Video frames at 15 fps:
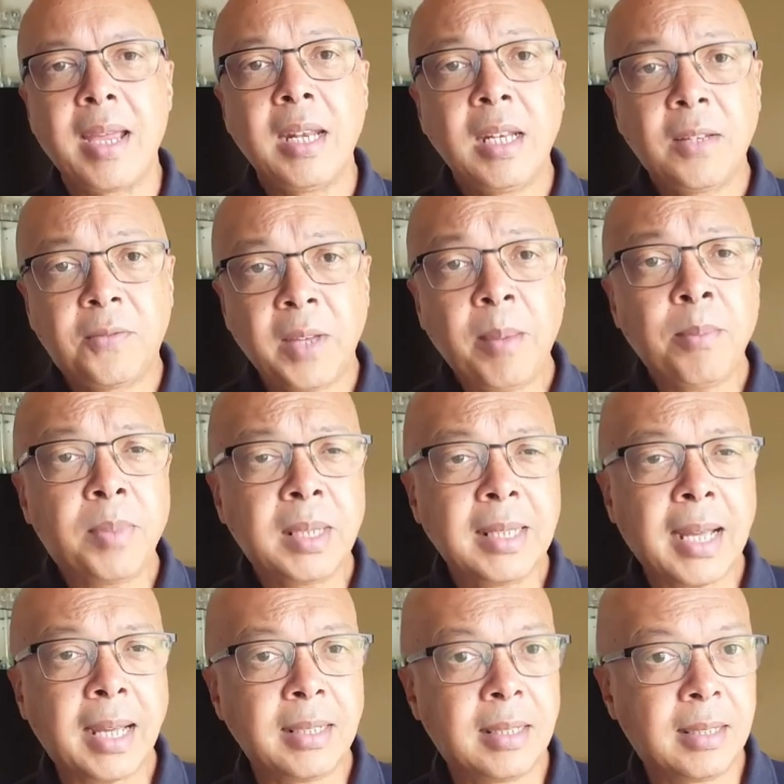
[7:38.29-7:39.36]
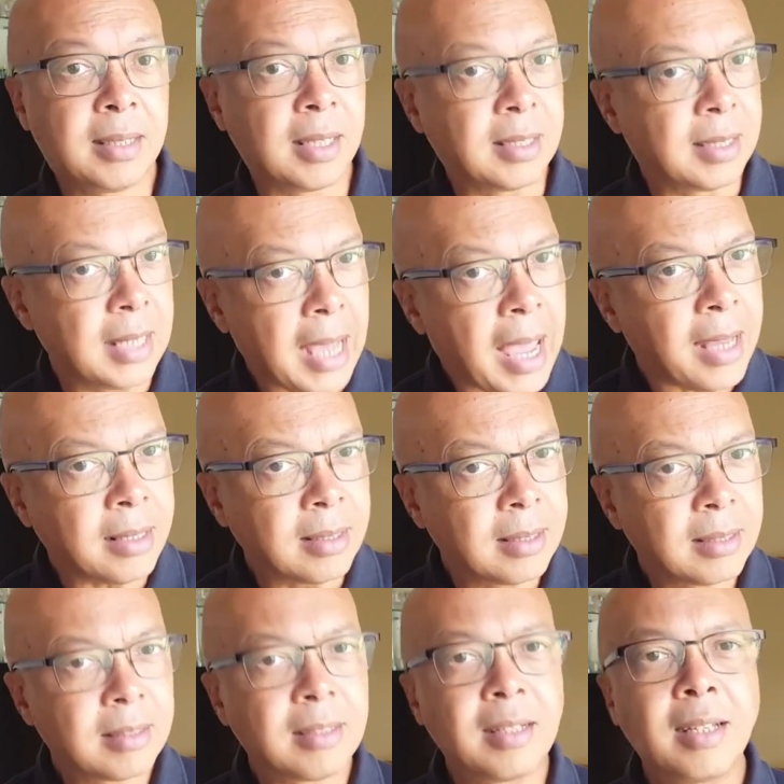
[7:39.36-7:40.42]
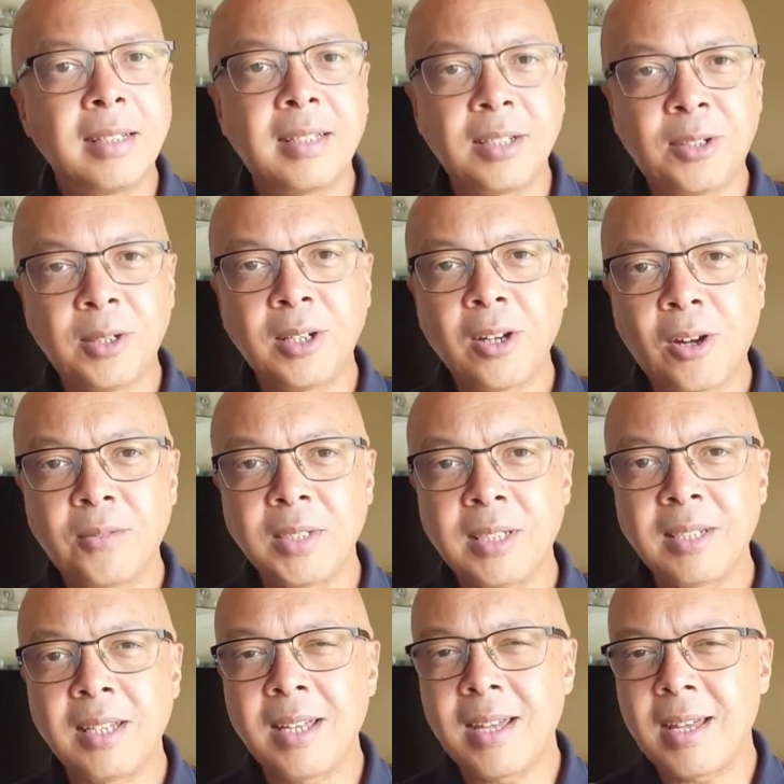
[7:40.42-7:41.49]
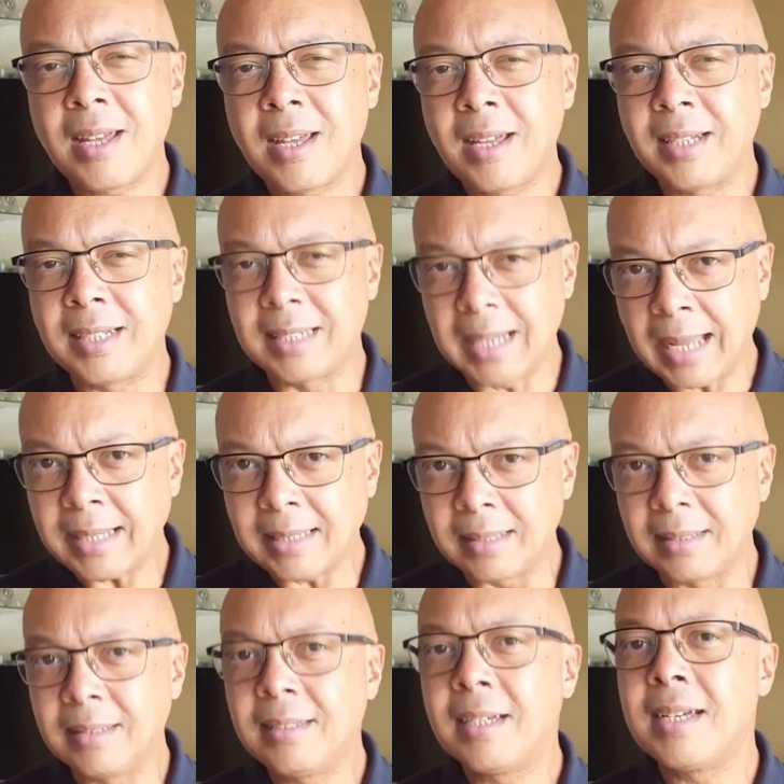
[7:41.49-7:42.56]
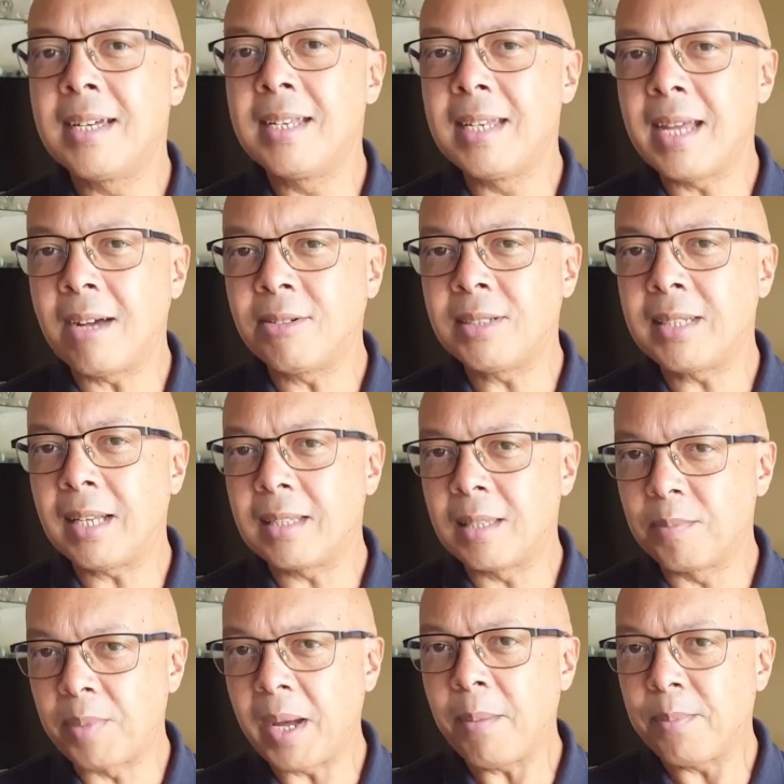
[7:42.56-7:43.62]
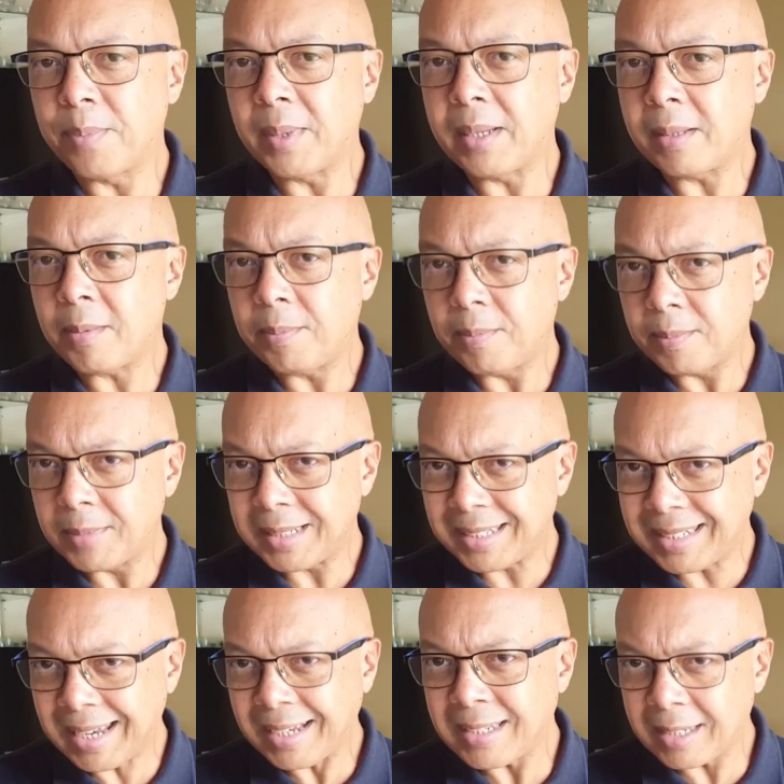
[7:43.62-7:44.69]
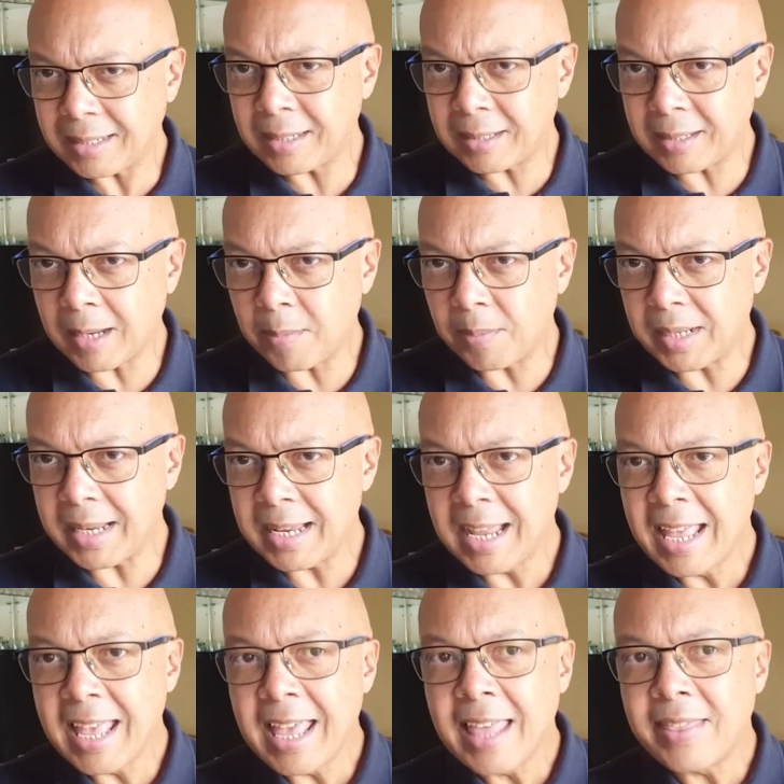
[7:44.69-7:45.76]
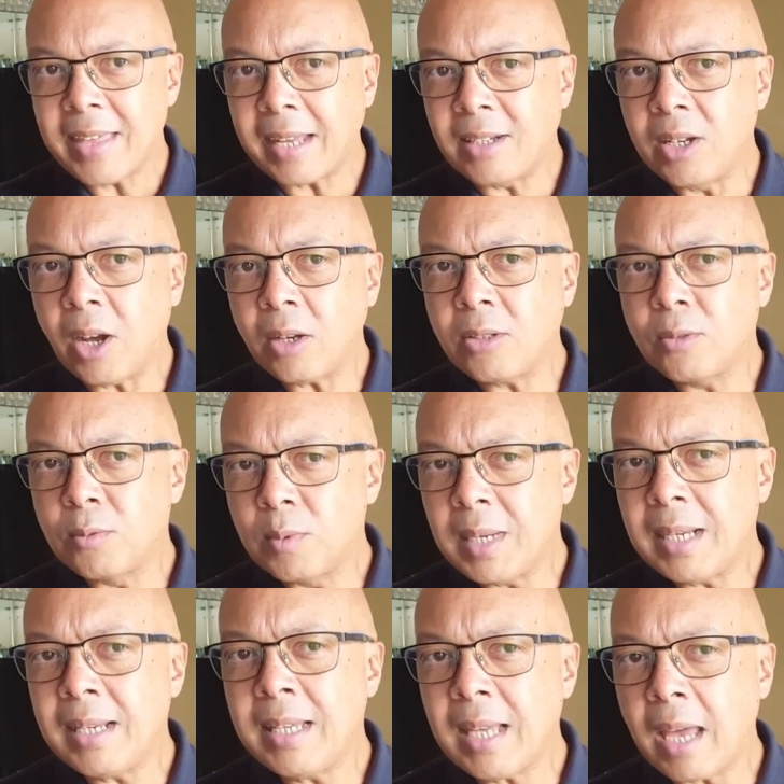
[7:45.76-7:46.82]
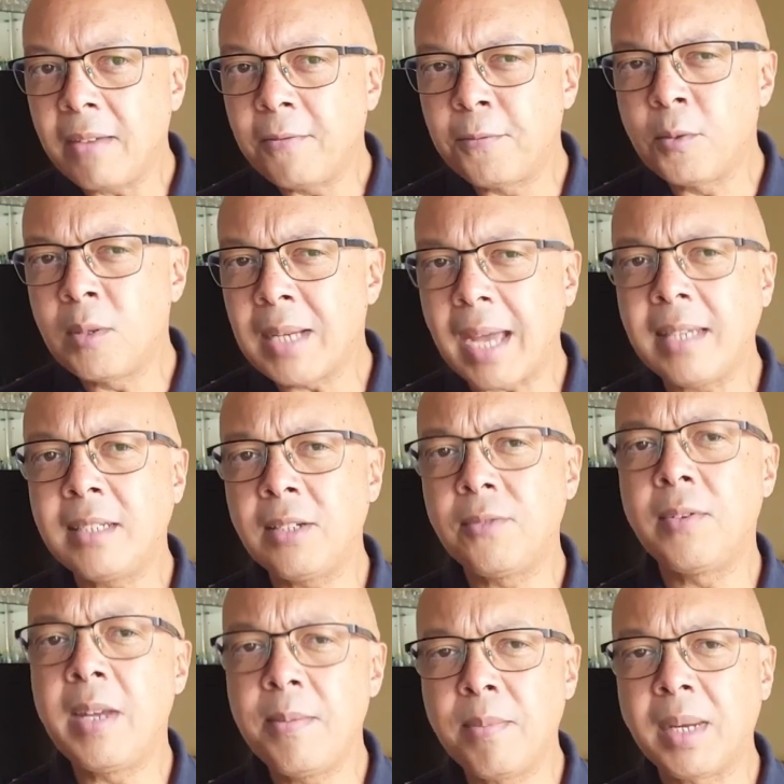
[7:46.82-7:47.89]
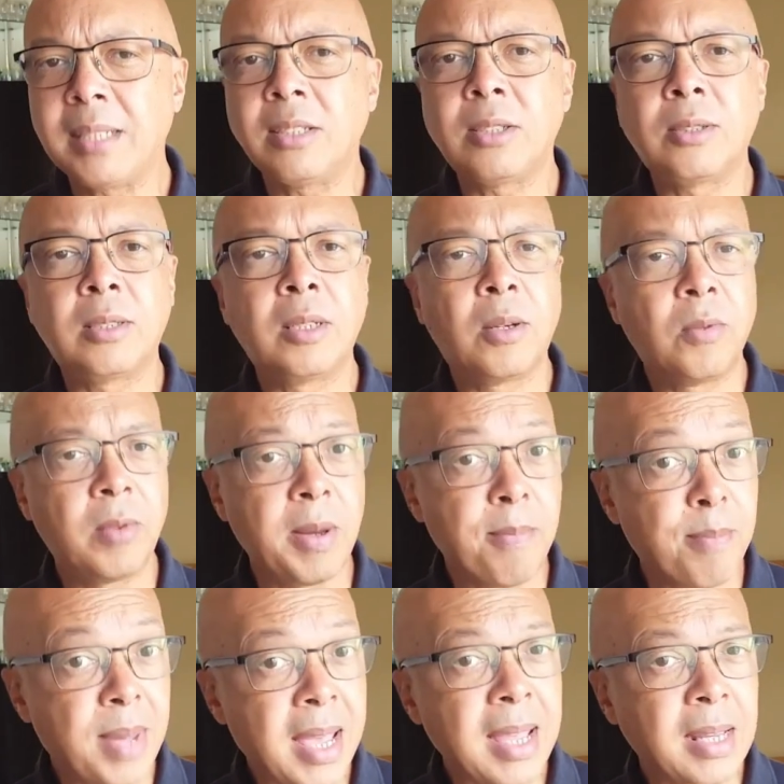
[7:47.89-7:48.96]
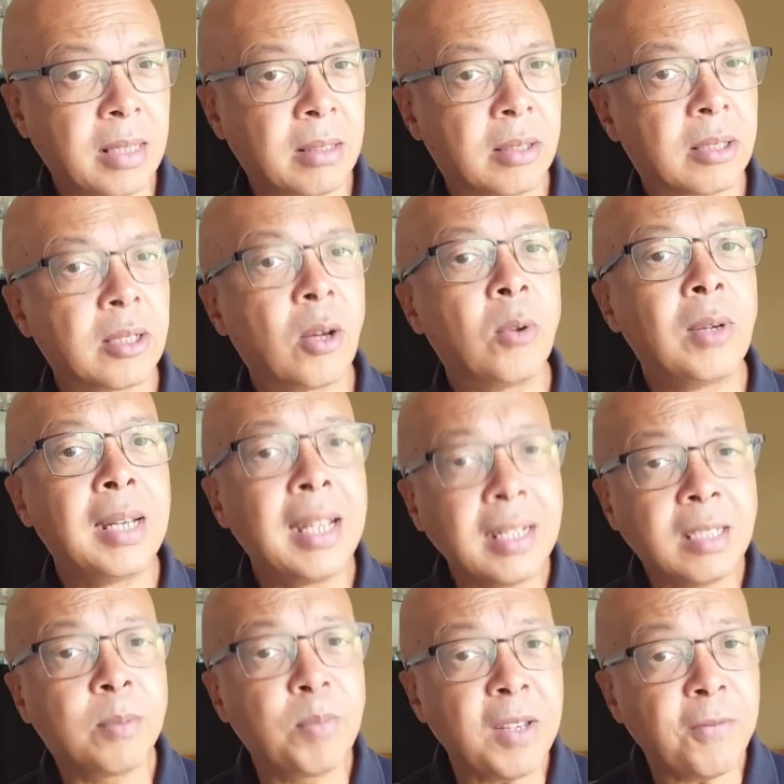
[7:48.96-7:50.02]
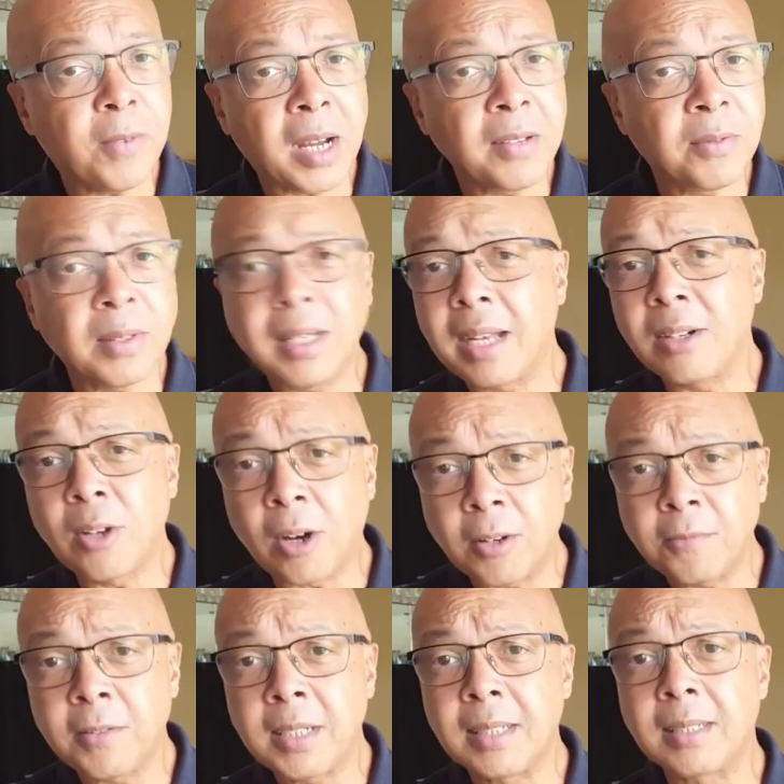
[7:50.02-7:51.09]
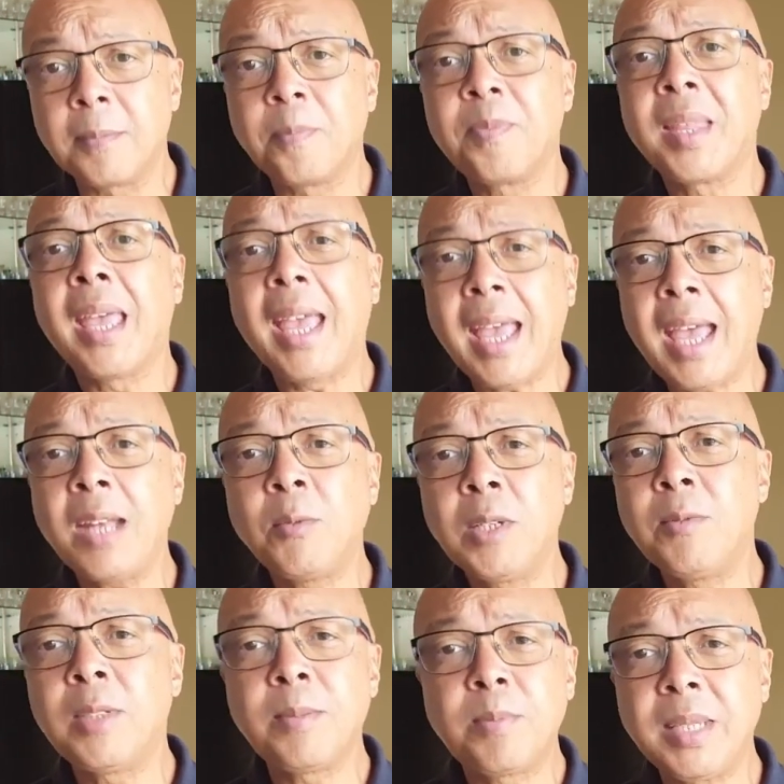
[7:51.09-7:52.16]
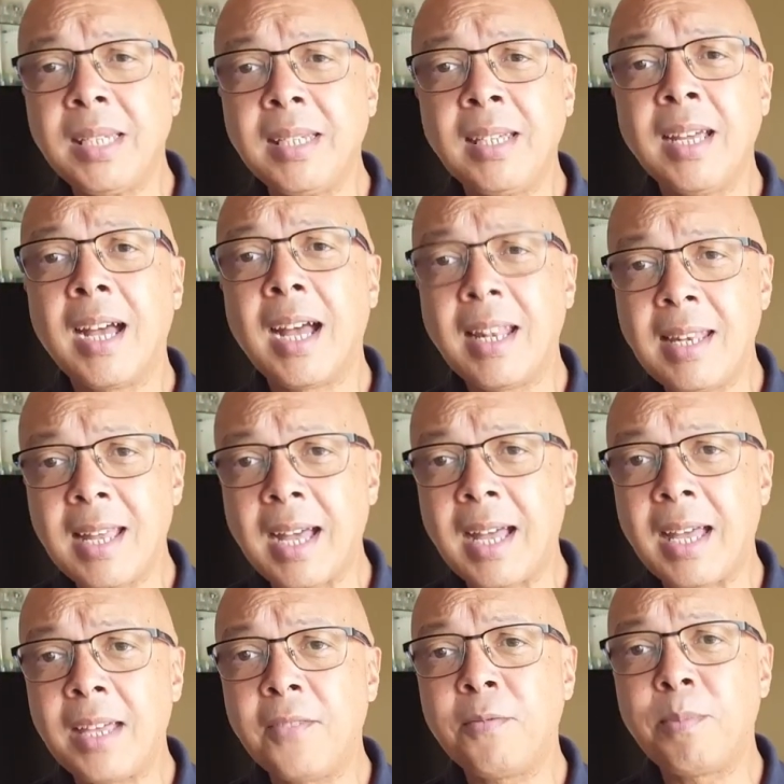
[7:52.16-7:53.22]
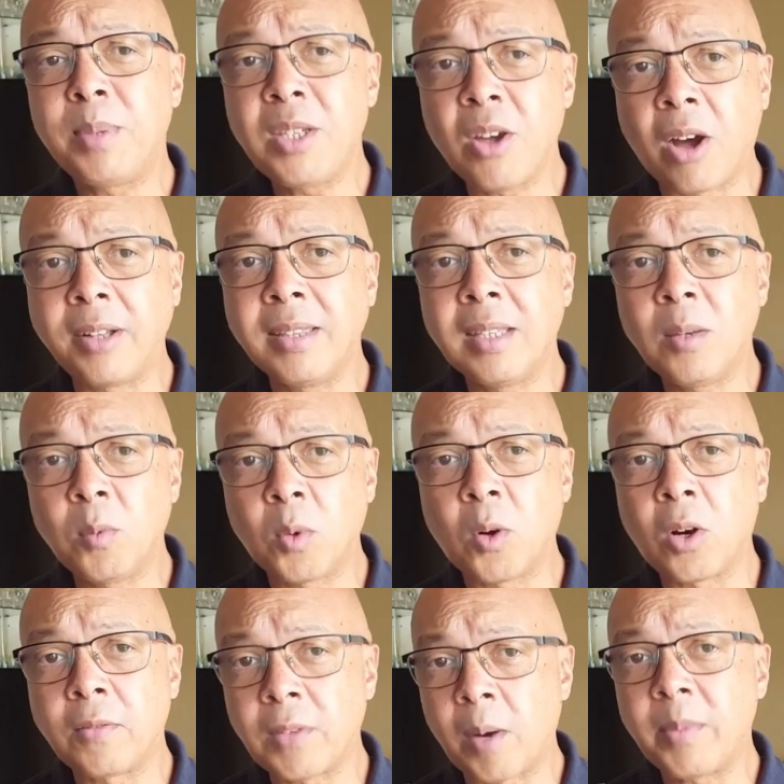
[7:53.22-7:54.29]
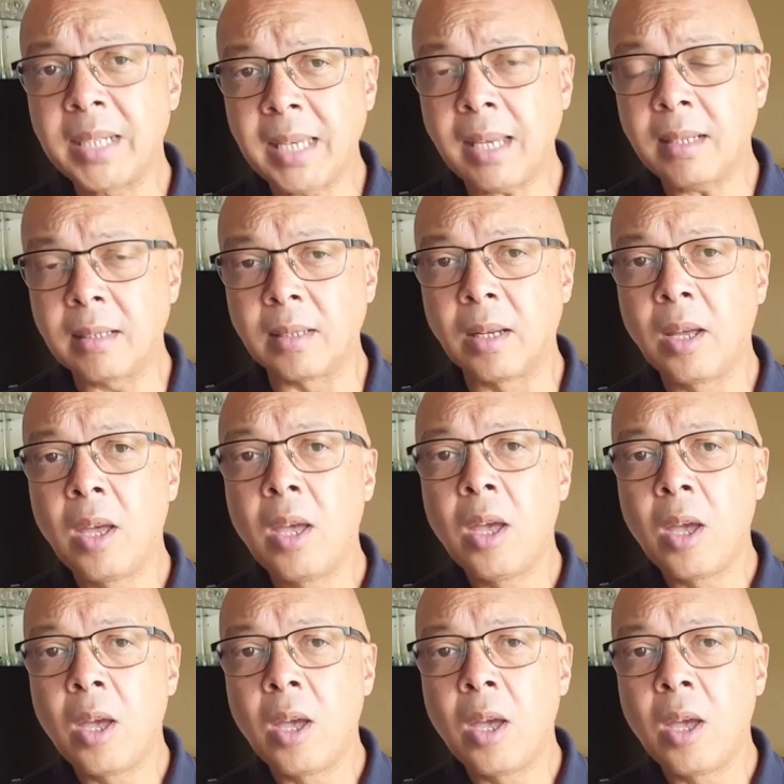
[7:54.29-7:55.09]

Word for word: In November nineteen sixty-eight, a district overseer, Duggan, announced at the Pampa, Texas Assembly that not really a full eighty-three months remains, so let's be faithful and confident, and we will be alive beyond the war of Armageddon,